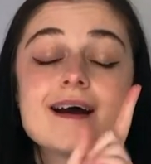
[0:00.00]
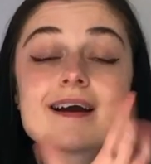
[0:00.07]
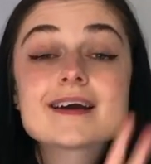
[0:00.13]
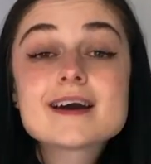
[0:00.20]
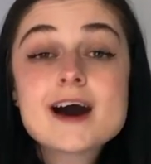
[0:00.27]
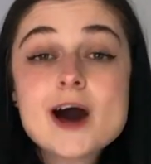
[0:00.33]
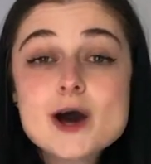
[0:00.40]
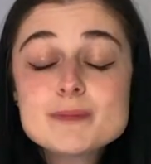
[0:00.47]

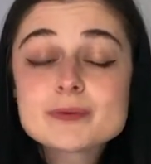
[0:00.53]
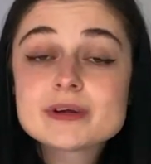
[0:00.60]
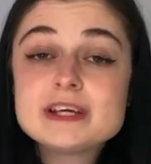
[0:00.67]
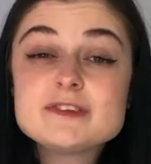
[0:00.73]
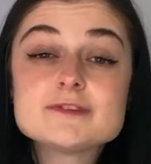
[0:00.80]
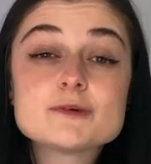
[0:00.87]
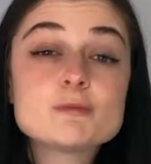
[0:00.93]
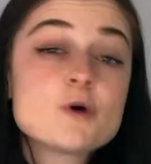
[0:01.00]
Ka
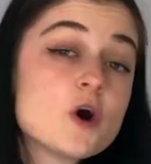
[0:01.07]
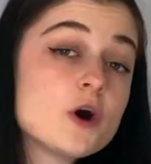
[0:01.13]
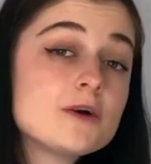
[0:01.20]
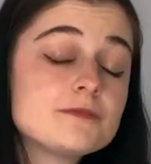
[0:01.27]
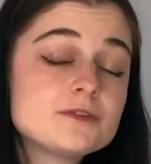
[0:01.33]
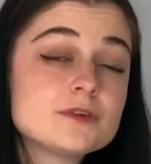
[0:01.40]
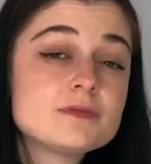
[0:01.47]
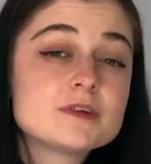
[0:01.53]
priests were
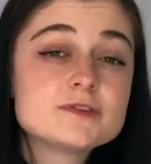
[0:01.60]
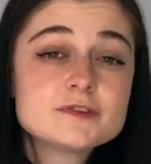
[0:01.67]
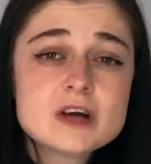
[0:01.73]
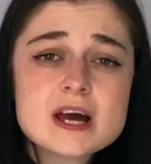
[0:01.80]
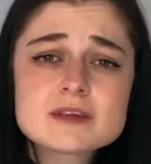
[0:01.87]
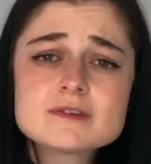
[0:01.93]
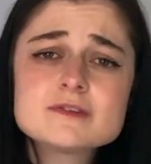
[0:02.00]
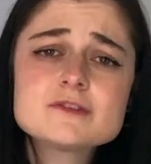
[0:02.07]
often the
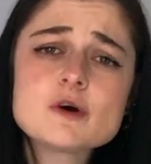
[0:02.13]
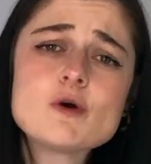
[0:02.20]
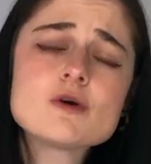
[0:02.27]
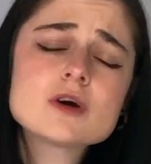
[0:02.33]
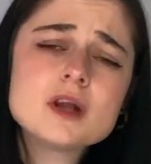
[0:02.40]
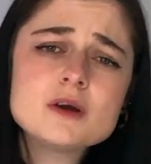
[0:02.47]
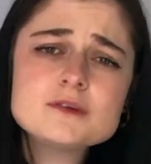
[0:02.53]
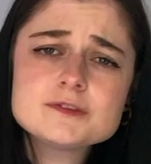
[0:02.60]
sons or
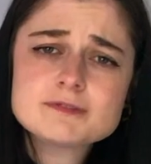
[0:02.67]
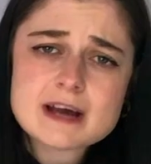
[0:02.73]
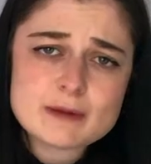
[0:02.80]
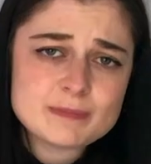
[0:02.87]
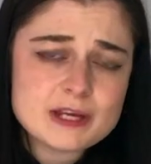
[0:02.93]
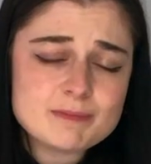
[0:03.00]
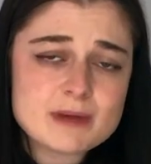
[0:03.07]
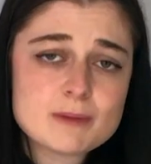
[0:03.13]
close
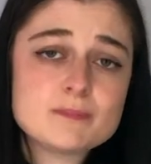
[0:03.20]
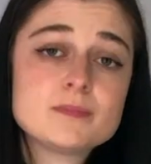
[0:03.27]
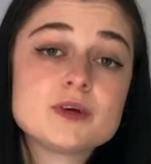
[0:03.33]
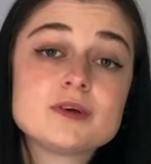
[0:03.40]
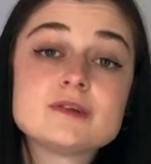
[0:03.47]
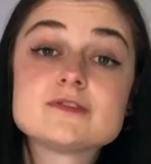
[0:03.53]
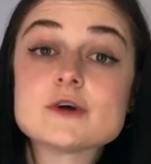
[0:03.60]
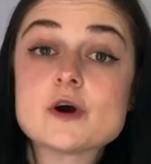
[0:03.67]
family
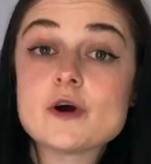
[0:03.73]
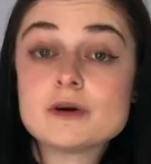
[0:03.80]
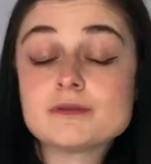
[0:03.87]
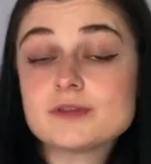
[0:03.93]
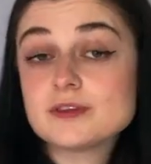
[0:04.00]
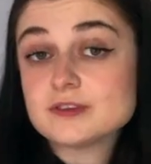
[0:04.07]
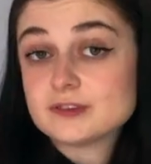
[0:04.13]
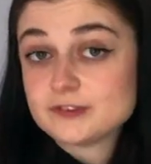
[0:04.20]
members of
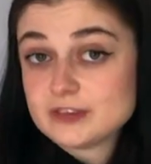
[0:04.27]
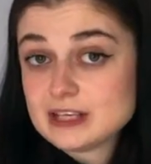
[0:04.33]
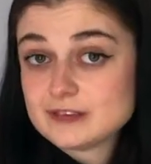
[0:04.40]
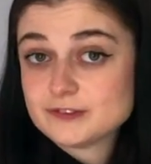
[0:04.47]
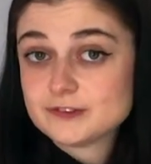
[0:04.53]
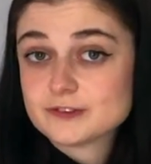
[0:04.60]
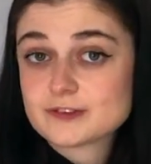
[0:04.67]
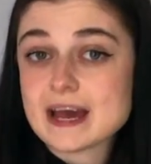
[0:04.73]
the
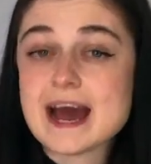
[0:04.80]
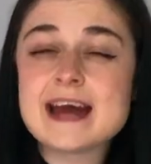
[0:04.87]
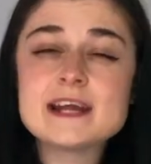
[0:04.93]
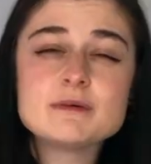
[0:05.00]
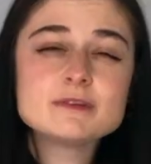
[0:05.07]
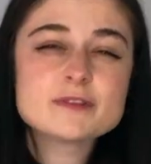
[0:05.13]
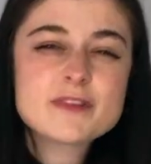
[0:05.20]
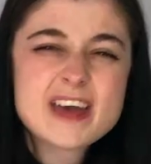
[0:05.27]
deceased, and it
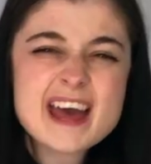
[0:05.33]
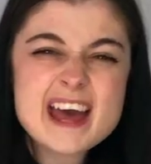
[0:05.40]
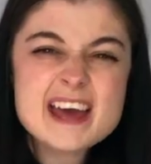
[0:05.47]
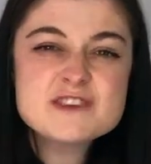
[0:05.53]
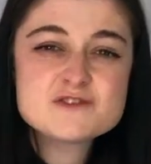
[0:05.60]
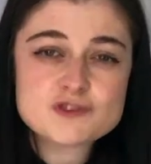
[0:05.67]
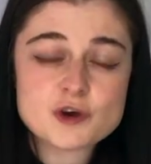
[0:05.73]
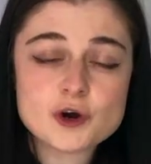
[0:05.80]
was their
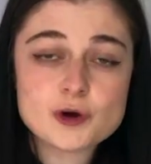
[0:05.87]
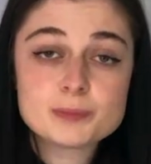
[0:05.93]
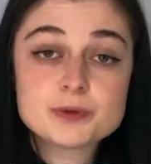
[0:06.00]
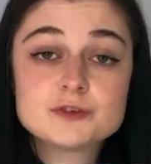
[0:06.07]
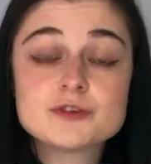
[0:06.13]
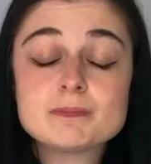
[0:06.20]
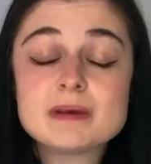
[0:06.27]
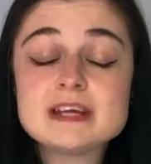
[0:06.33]
job
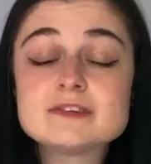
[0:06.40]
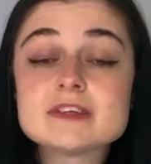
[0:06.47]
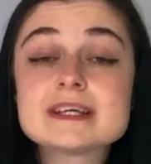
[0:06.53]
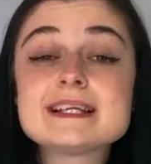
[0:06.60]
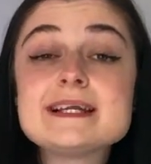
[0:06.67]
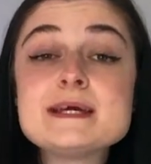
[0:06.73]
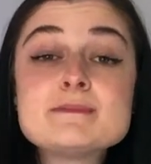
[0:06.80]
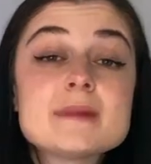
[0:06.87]
to
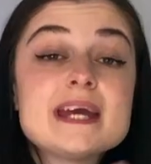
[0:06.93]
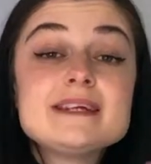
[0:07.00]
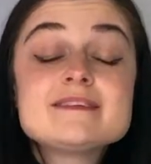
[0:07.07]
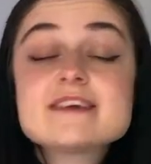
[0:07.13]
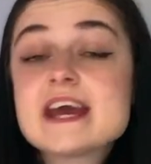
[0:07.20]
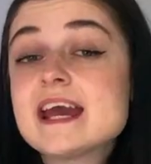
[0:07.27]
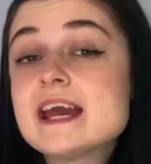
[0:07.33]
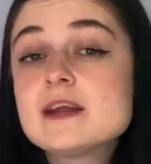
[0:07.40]
basically
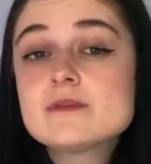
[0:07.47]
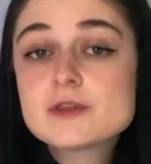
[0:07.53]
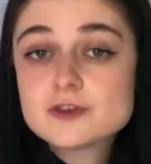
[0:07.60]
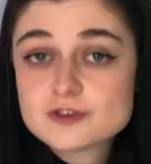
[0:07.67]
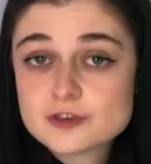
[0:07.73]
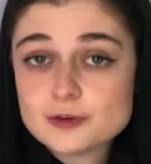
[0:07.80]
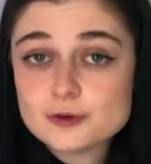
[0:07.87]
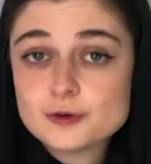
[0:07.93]
maintain the
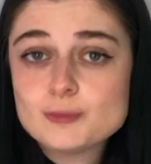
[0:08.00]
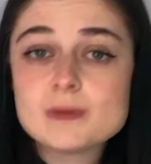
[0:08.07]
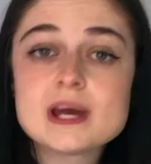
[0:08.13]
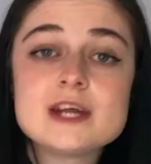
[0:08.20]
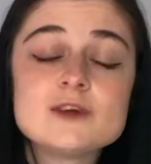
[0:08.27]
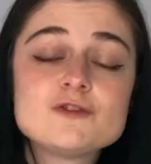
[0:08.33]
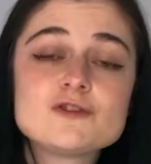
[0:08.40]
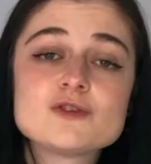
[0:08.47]
tomb and
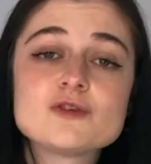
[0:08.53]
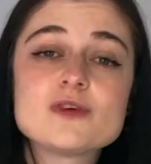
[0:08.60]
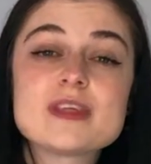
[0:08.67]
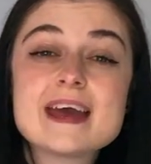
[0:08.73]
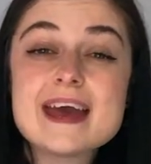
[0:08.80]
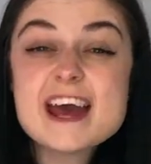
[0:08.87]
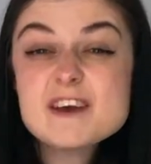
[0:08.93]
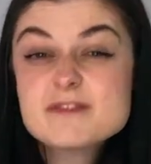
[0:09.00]
ensure
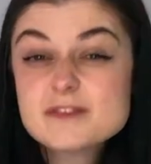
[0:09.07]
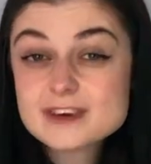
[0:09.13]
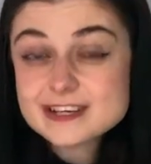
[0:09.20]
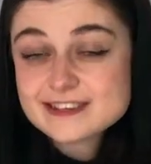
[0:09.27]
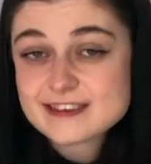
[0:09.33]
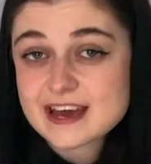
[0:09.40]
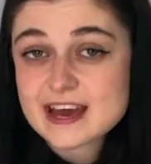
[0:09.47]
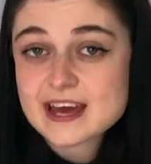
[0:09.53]
that every
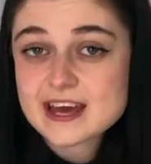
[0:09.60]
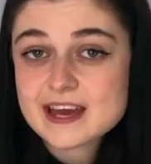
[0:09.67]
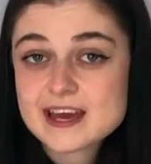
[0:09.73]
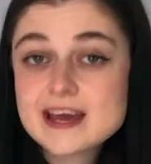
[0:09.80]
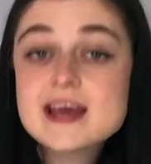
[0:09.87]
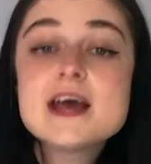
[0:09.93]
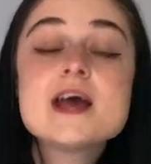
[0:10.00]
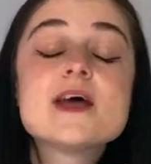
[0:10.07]
day
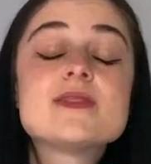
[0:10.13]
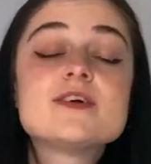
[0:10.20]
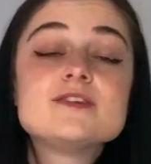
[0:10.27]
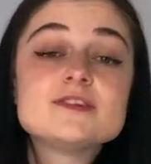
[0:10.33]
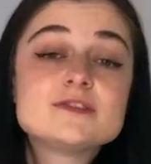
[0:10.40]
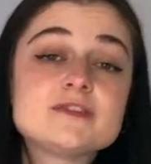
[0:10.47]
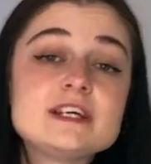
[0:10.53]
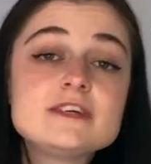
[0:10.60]
the
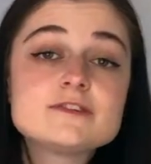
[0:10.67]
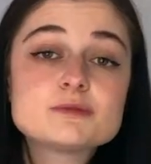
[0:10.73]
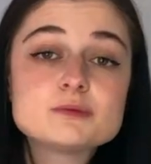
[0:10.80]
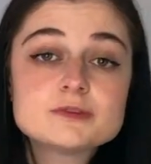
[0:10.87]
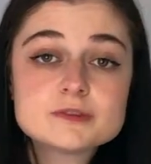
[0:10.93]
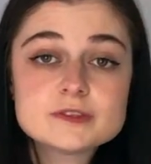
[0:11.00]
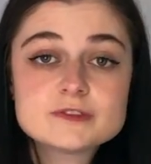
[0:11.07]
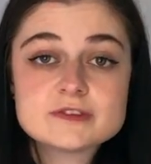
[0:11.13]
deceased was
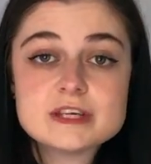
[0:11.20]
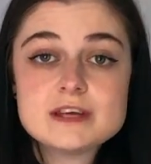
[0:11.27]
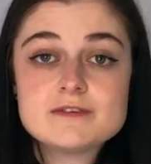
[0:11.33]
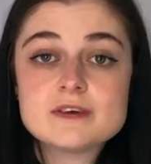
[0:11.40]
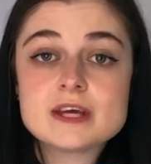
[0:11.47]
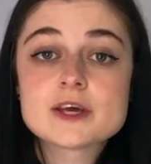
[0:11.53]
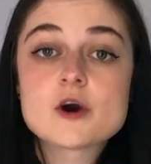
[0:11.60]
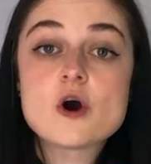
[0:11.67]

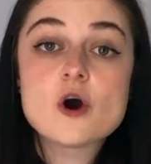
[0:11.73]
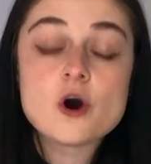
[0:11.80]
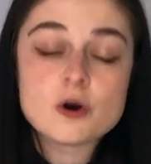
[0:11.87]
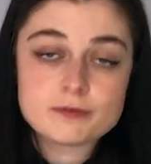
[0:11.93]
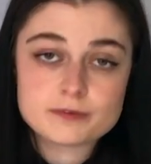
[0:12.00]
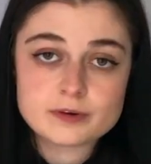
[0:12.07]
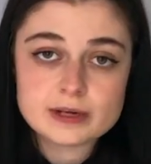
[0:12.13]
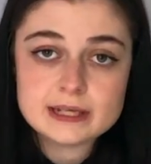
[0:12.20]
receiving
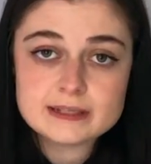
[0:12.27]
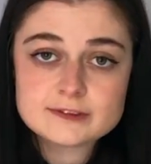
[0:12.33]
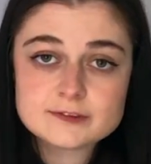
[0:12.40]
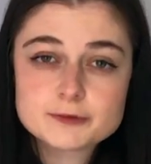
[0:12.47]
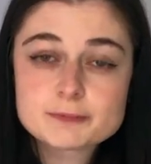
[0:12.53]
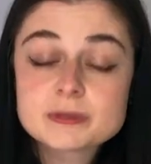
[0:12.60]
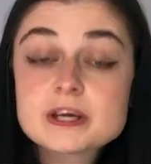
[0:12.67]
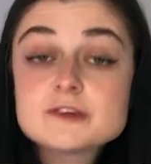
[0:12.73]
offerings,
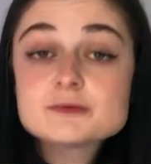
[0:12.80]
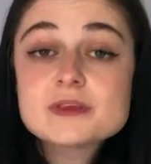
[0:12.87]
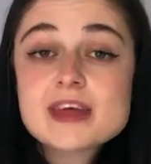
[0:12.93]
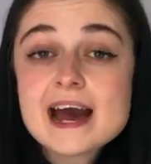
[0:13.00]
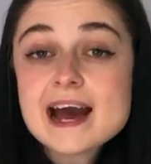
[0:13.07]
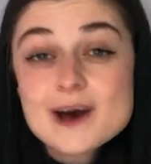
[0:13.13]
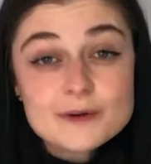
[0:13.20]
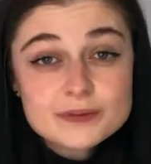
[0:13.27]
because
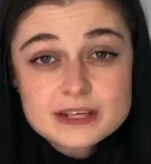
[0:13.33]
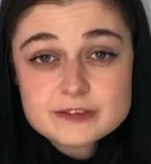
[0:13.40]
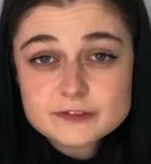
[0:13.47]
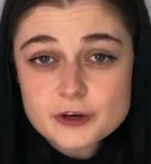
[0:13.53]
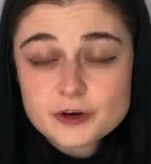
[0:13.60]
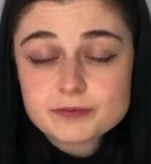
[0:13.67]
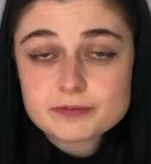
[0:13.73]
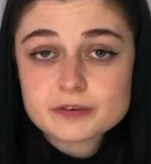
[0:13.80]
without these
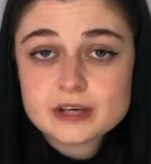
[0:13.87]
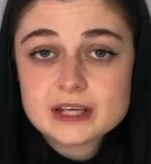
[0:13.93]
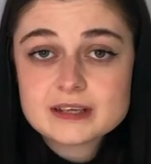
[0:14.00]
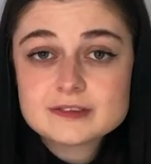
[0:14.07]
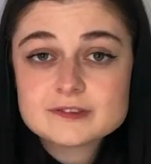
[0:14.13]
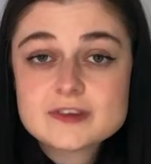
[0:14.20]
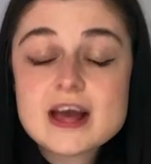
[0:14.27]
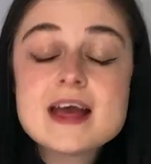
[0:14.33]

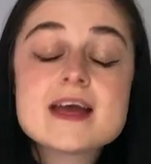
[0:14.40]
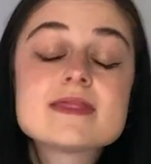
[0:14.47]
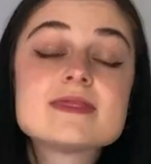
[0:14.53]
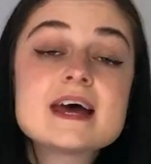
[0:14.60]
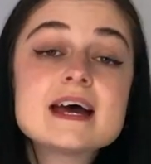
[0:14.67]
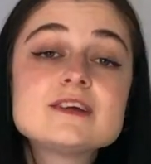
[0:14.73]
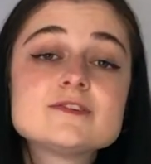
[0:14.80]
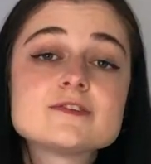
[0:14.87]
offerings,
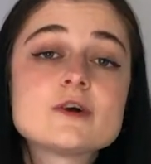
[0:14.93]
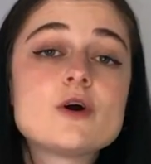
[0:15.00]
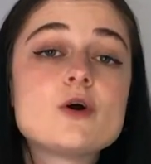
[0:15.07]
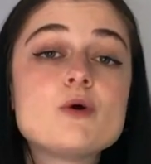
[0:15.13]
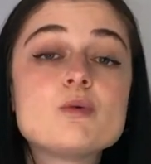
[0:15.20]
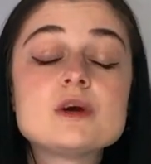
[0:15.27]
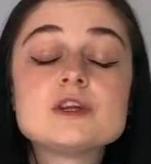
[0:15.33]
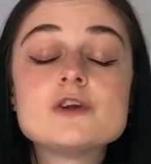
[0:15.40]
their
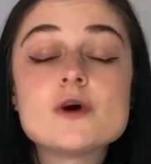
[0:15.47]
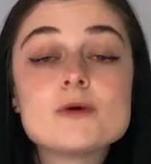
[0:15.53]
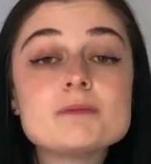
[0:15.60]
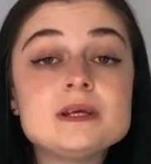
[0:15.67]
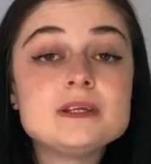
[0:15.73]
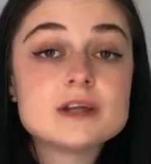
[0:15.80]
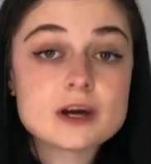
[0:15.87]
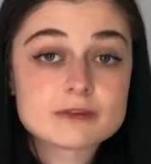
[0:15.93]
soul would not
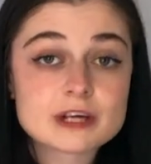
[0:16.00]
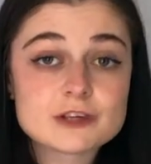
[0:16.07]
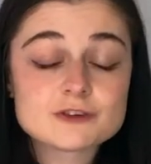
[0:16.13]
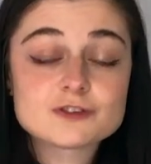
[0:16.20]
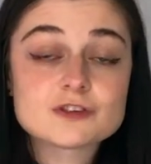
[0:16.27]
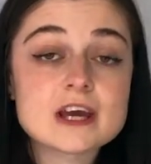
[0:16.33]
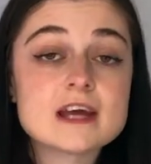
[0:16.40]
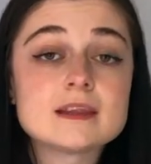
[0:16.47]
be
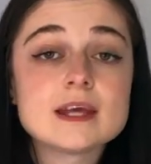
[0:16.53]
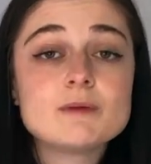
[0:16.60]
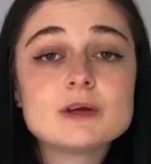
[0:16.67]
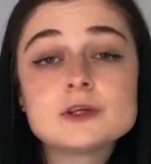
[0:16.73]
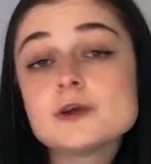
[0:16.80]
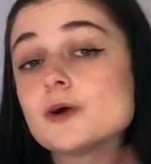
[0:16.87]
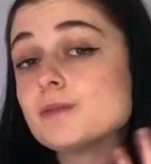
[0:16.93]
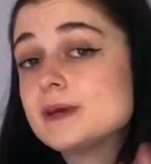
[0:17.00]
nourished and they would
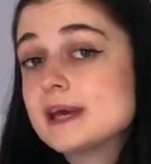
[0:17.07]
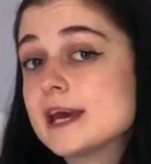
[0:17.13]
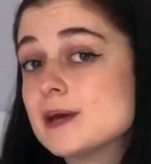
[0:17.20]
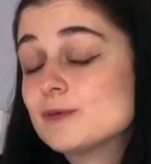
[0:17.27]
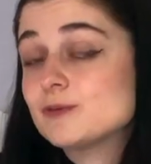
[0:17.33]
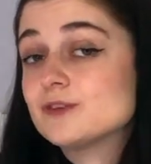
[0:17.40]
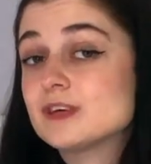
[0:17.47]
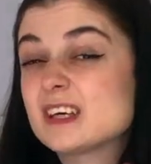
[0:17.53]
not be
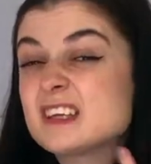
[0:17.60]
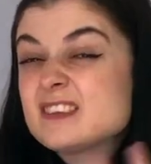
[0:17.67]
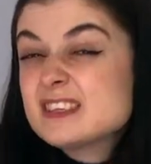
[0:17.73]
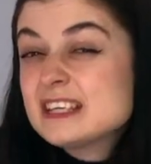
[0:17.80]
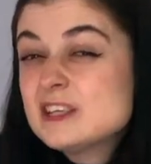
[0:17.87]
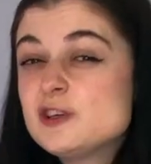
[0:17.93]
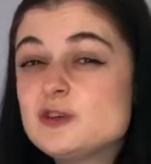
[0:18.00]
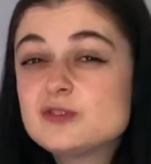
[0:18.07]
able to
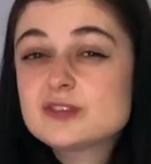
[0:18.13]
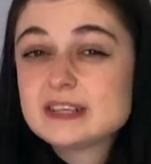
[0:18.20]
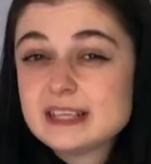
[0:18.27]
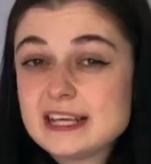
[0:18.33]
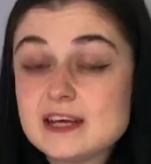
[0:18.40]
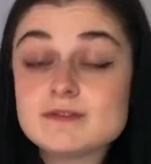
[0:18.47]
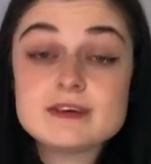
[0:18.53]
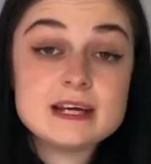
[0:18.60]
continue to
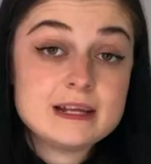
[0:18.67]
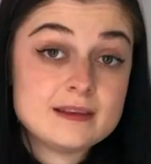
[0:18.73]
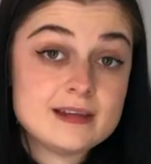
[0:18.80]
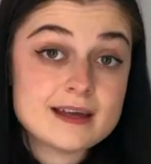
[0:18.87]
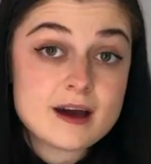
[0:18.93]
live in the